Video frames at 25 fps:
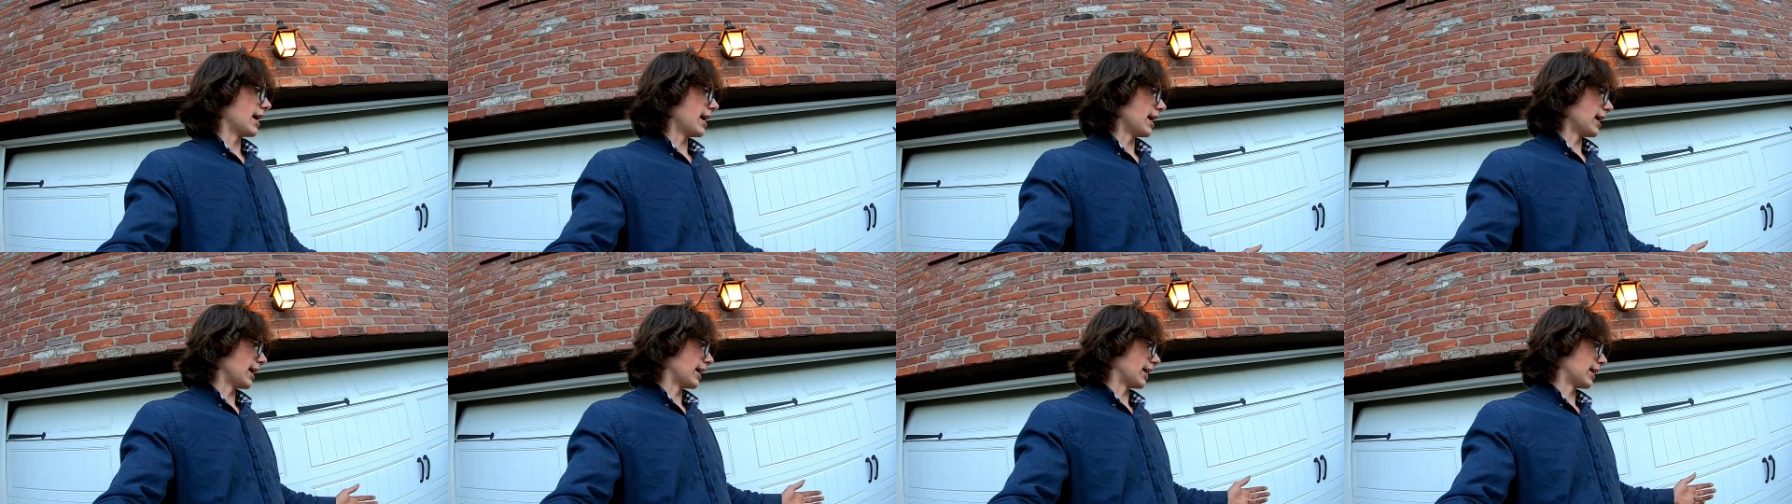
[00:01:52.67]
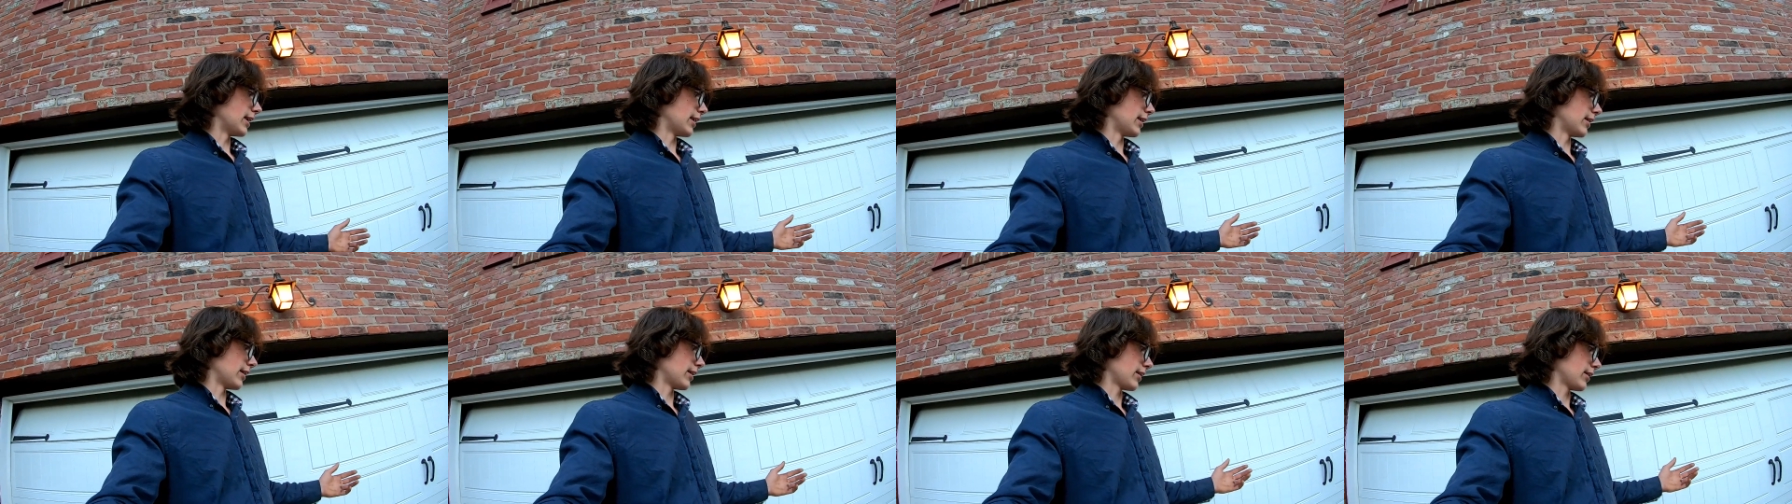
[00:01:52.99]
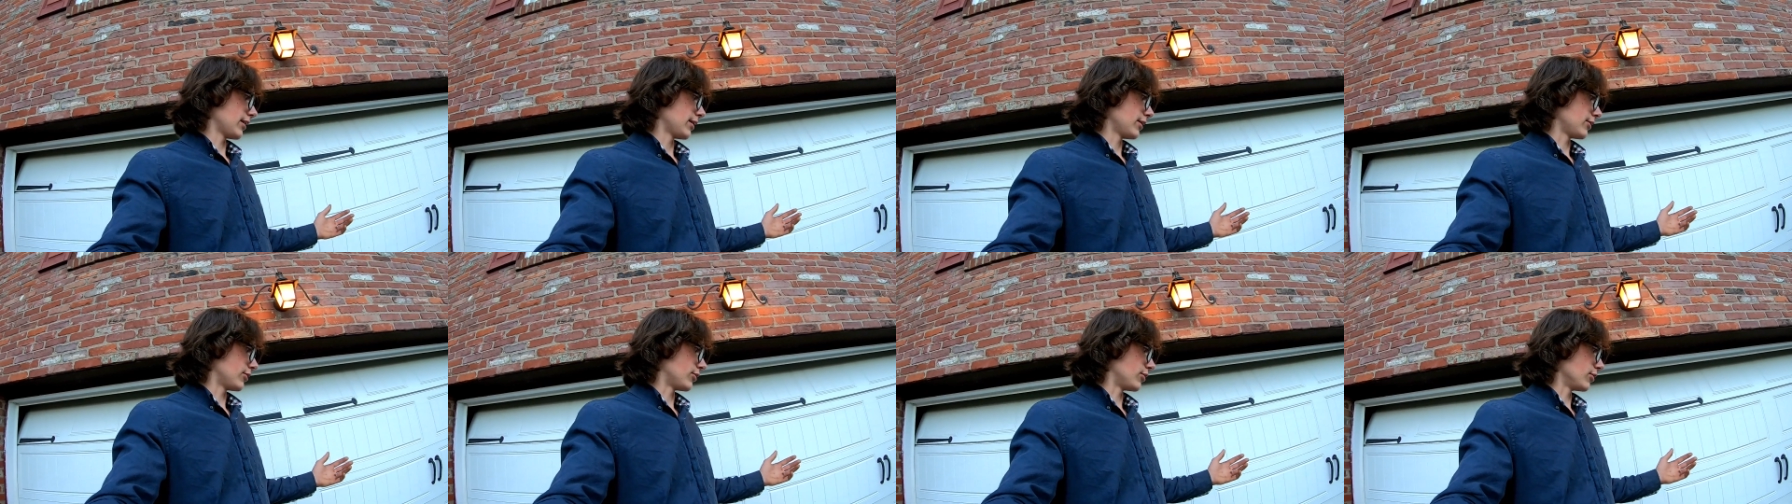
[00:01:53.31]
and
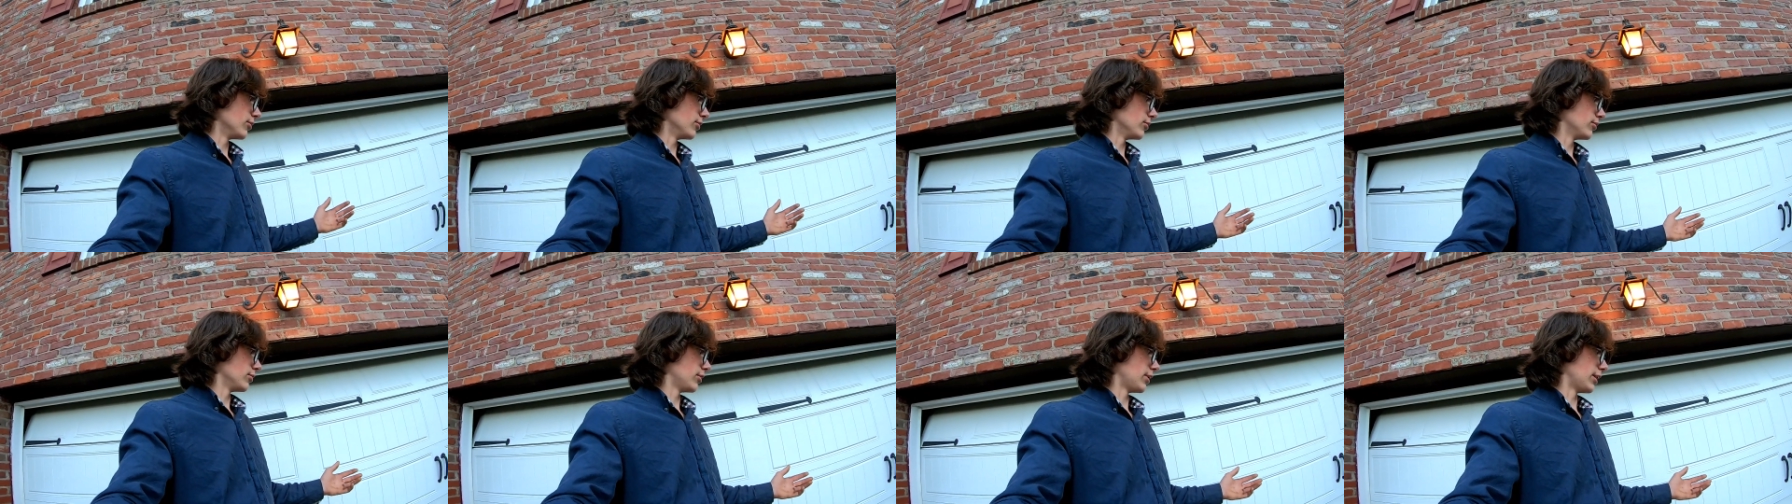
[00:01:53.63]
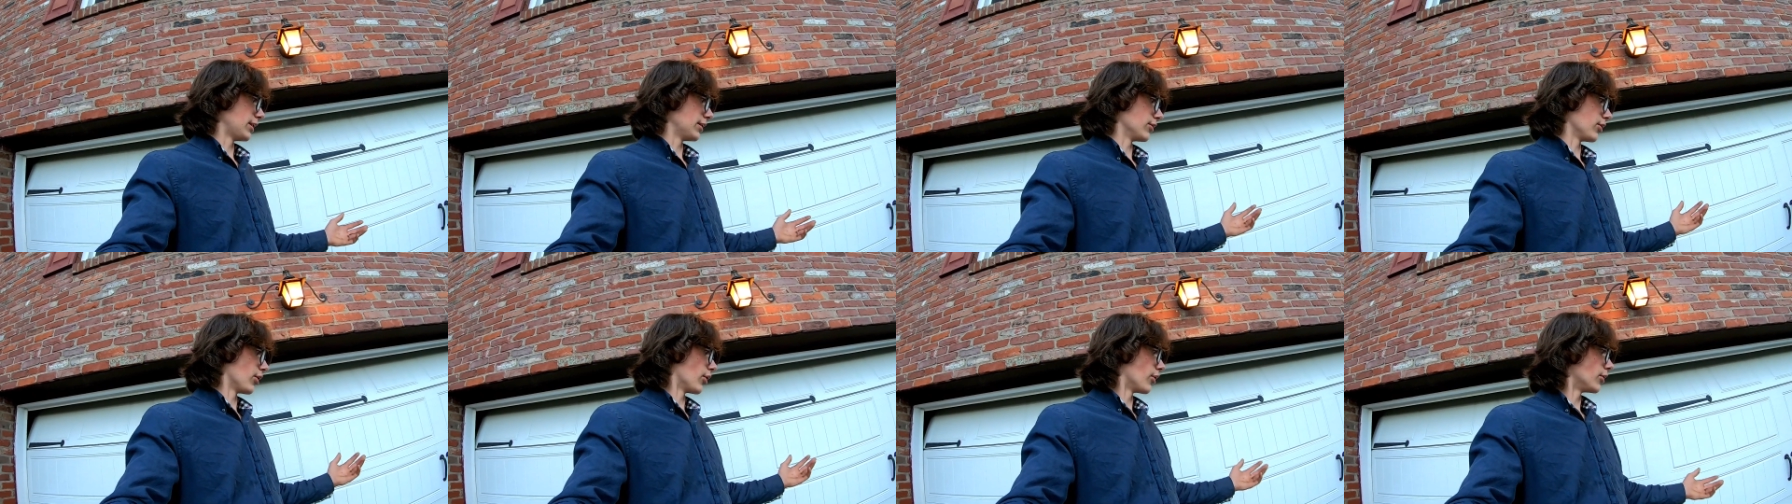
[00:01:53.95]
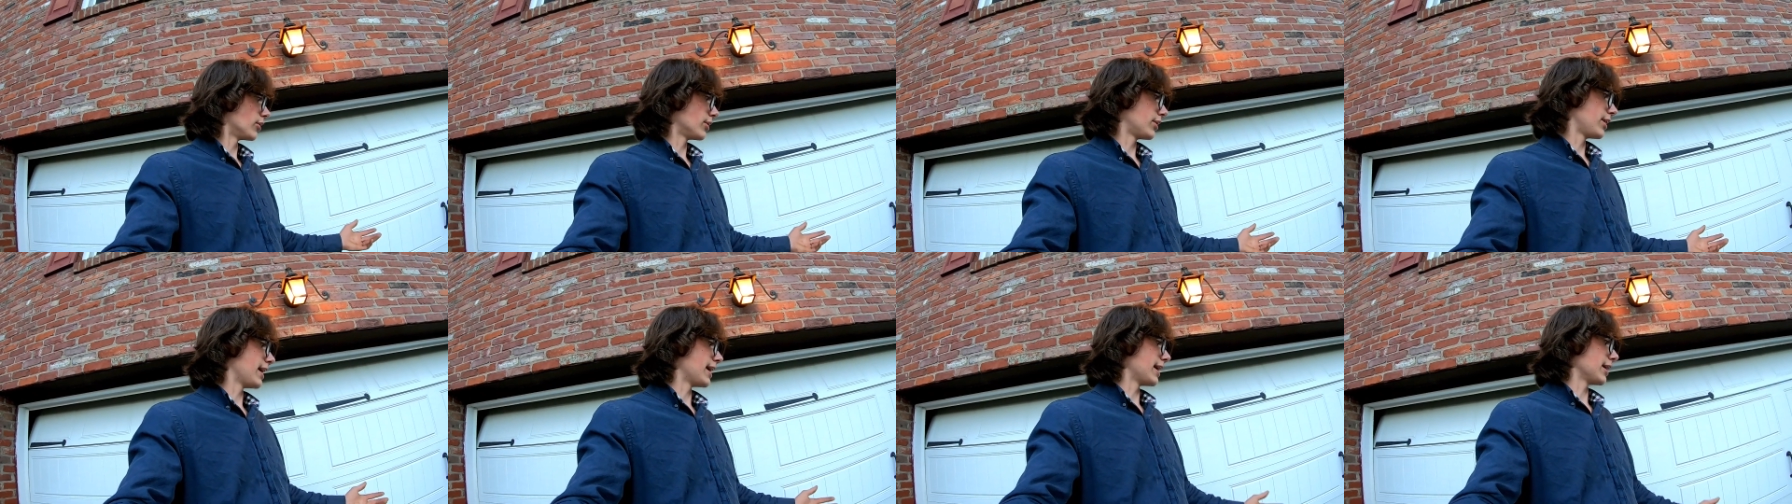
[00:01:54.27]

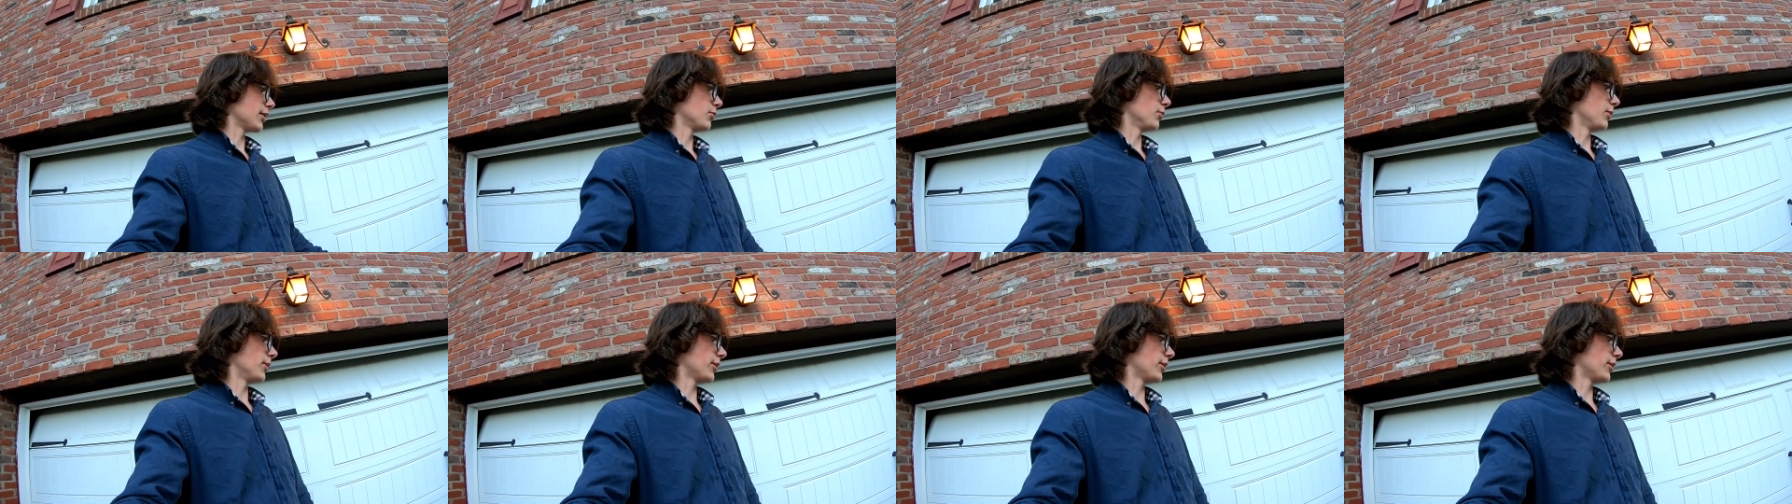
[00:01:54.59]
learn TIG